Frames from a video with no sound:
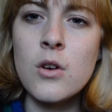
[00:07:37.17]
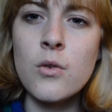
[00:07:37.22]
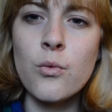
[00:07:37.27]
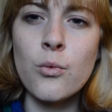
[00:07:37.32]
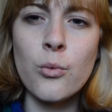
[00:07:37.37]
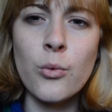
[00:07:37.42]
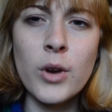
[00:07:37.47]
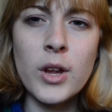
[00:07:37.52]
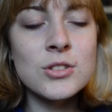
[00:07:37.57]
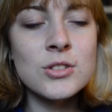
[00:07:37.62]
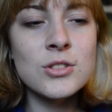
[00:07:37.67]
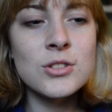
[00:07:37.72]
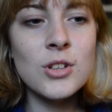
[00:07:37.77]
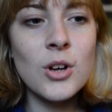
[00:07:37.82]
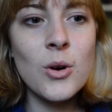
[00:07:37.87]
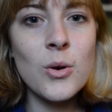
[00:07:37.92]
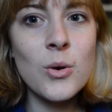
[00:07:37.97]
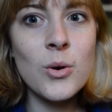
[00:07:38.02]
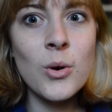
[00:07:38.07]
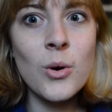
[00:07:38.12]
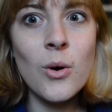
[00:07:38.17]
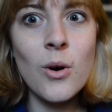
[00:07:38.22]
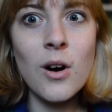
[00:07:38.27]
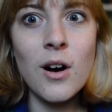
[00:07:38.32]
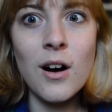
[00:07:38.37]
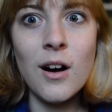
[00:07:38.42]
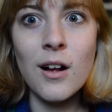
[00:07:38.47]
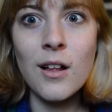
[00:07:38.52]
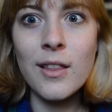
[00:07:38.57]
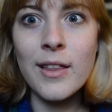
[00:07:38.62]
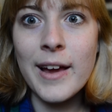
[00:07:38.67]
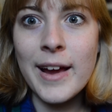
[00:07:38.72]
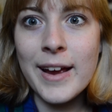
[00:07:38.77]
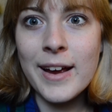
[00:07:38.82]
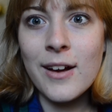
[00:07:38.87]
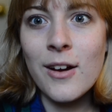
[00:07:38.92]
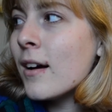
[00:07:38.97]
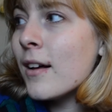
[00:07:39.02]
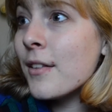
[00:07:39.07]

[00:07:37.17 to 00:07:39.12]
really so cool. Like